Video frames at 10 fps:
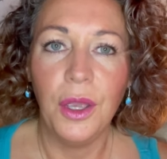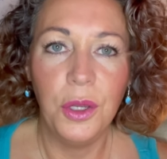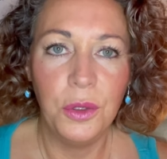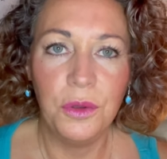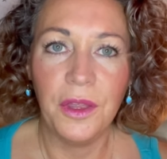
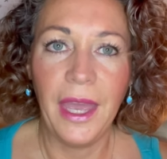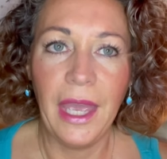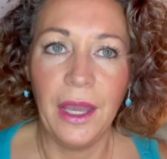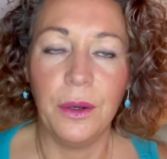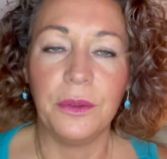who the
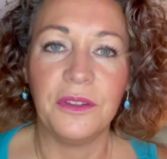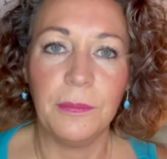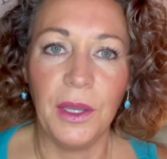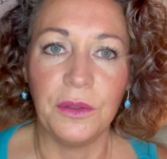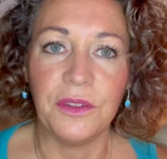hell
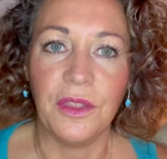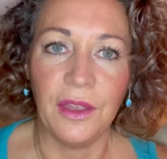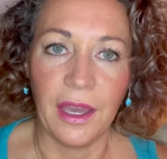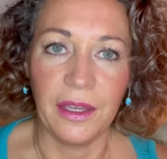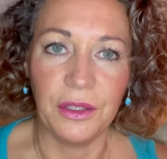smells
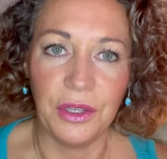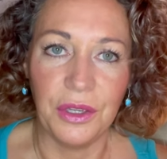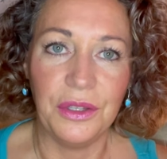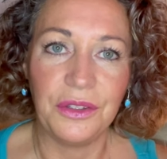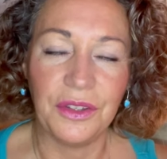that
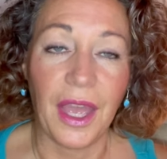good,